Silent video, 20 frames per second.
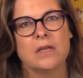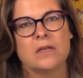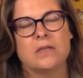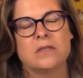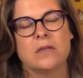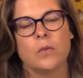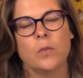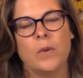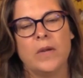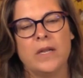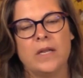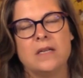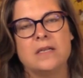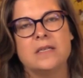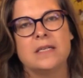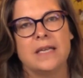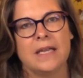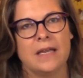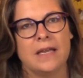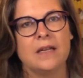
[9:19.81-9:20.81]
So we need
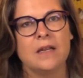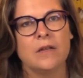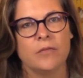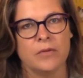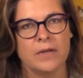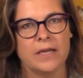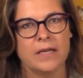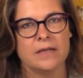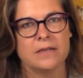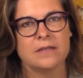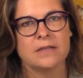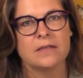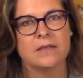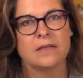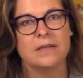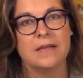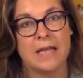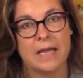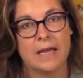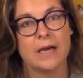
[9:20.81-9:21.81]
to innovate
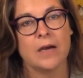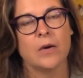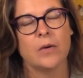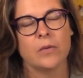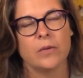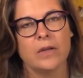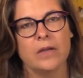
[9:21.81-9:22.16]
now